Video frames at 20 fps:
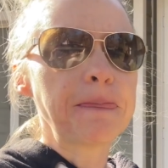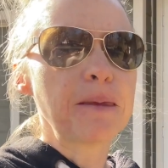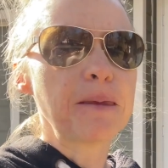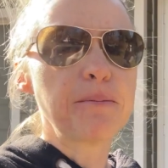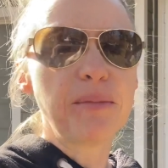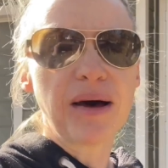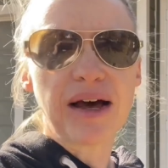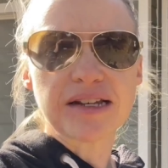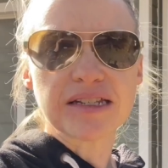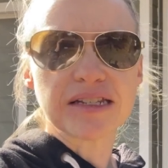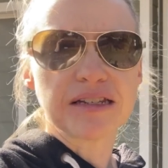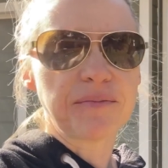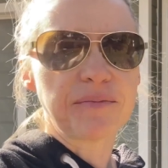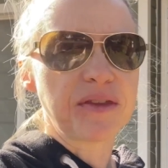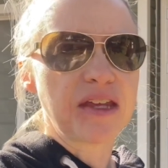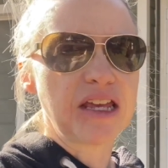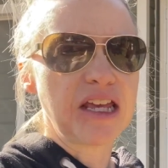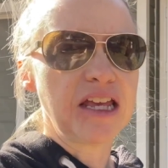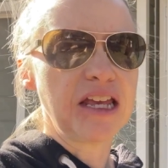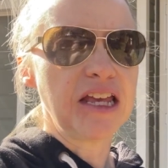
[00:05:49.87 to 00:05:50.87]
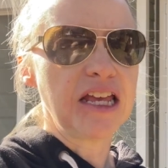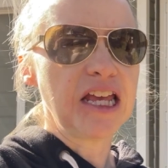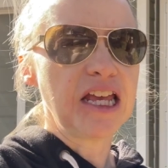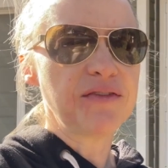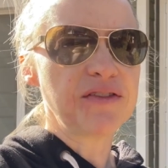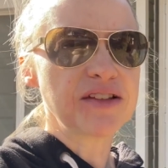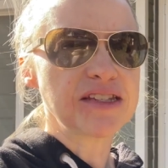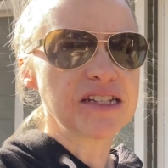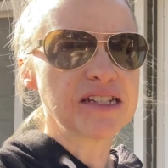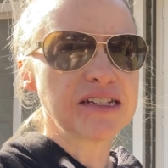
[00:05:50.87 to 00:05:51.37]
But
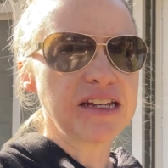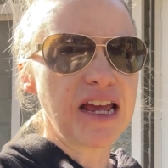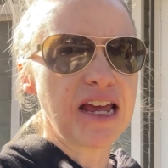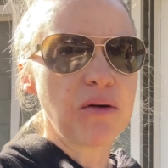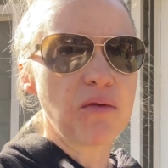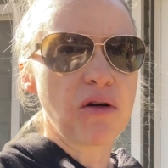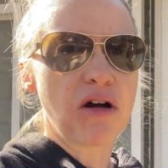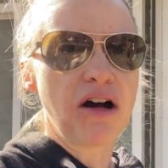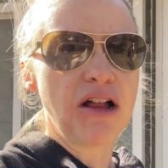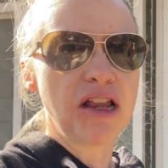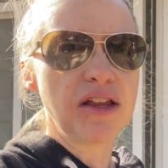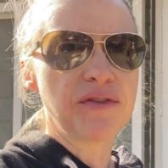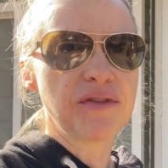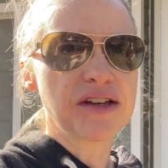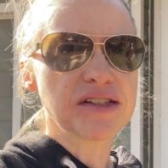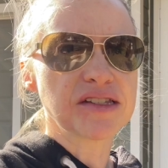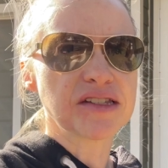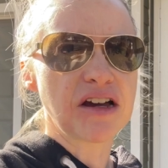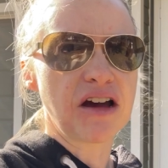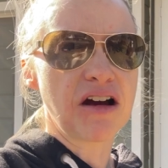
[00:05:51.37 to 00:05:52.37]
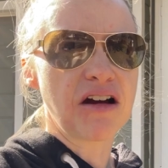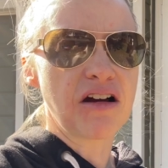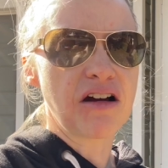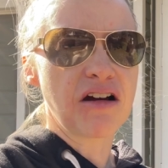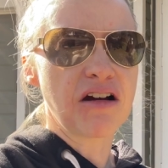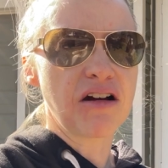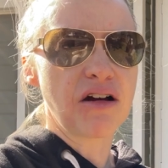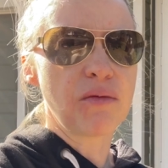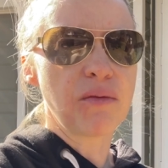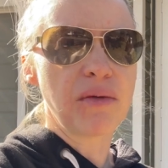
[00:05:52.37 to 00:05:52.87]
if it's a day where all of us
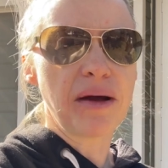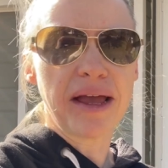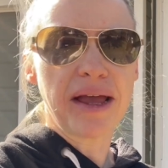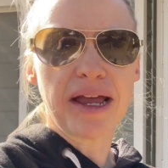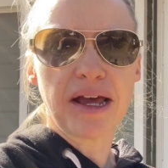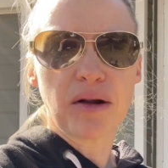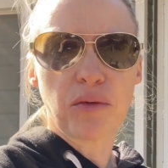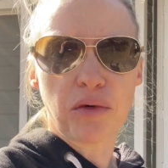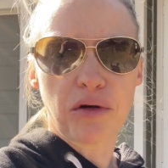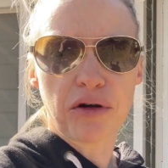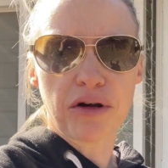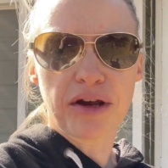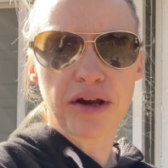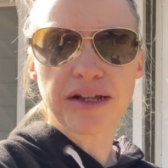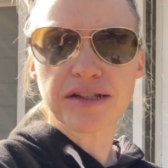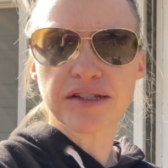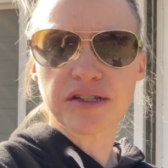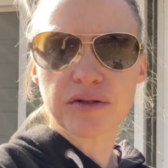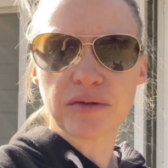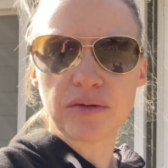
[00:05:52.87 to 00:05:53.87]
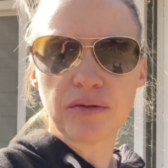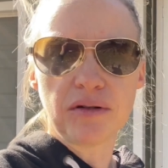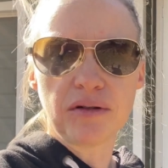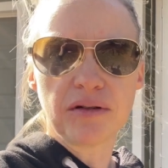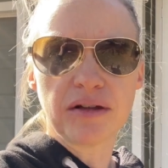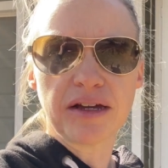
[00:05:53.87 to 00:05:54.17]
are away at work and school,